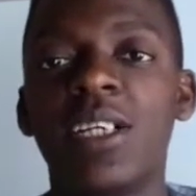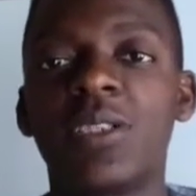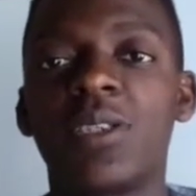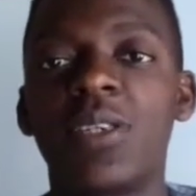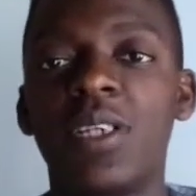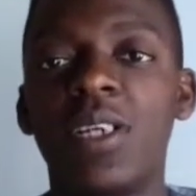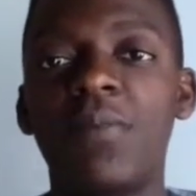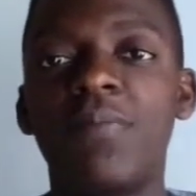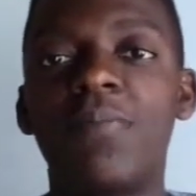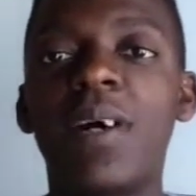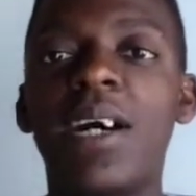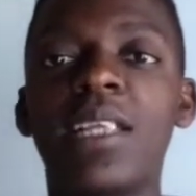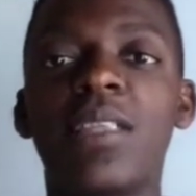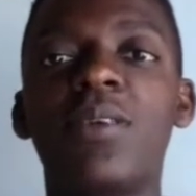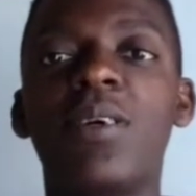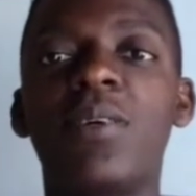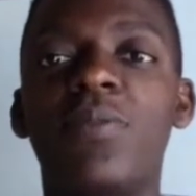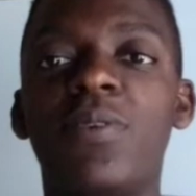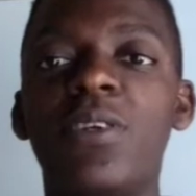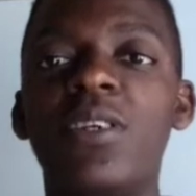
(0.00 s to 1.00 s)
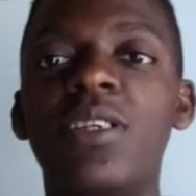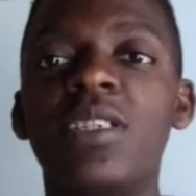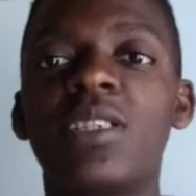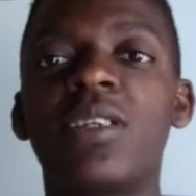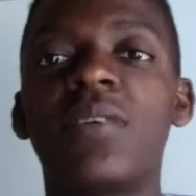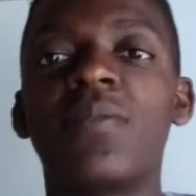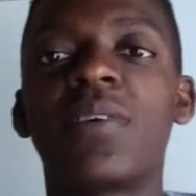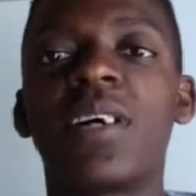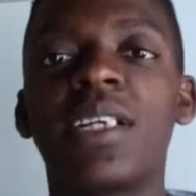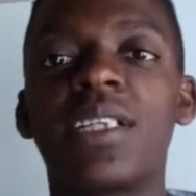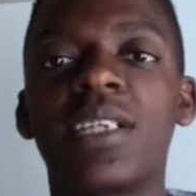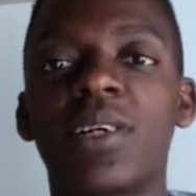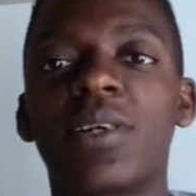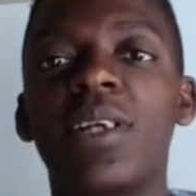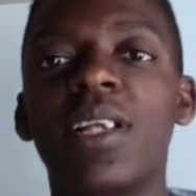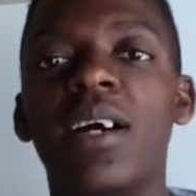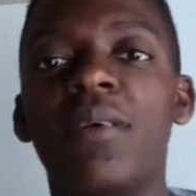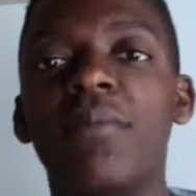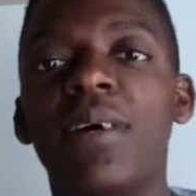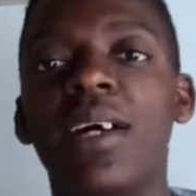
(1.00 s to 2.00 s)
So the pathway for release of
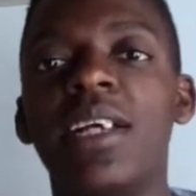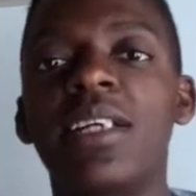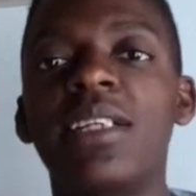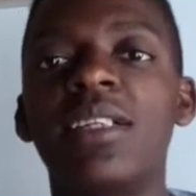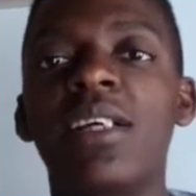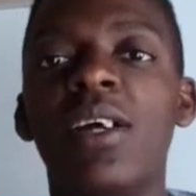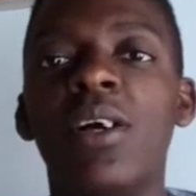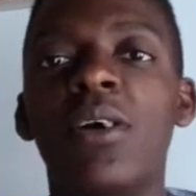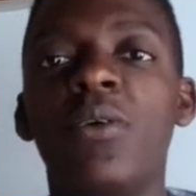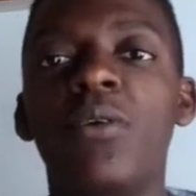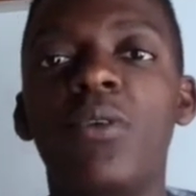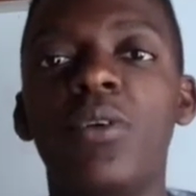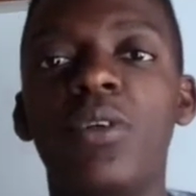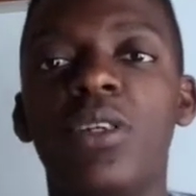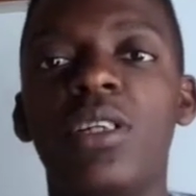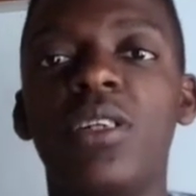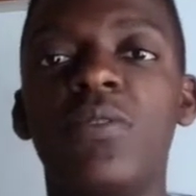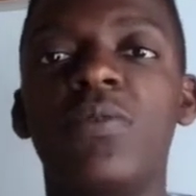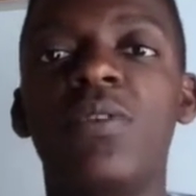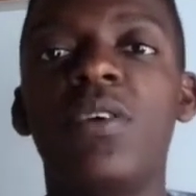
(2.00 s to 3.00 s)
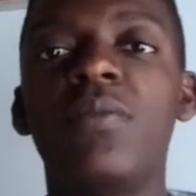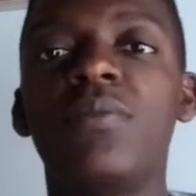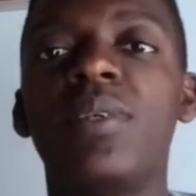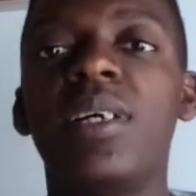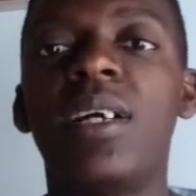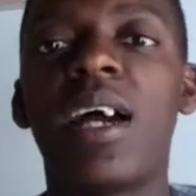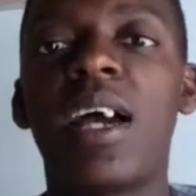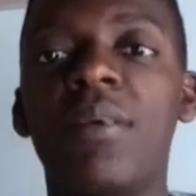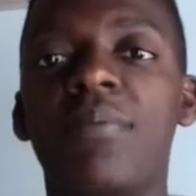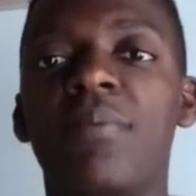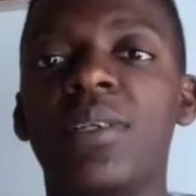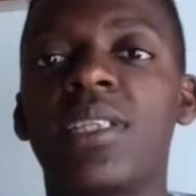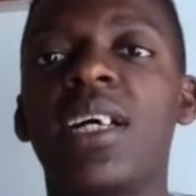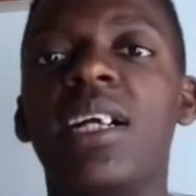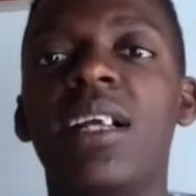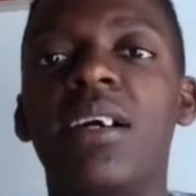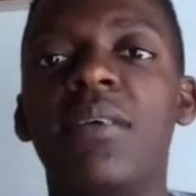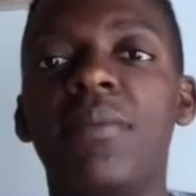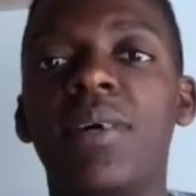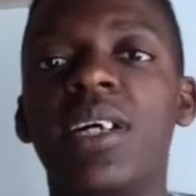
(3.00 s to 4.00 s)
catecholamine will involve the
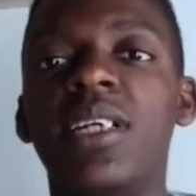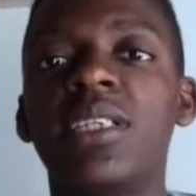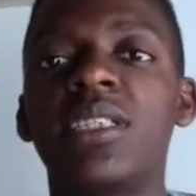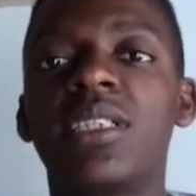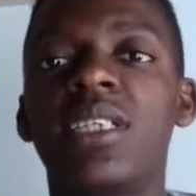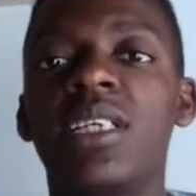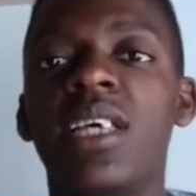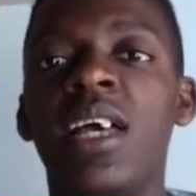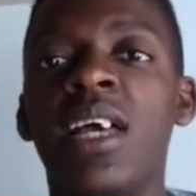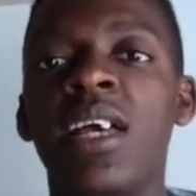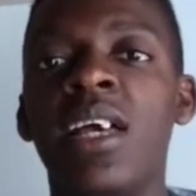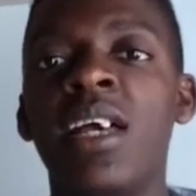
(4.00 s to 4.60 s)
hypothalamus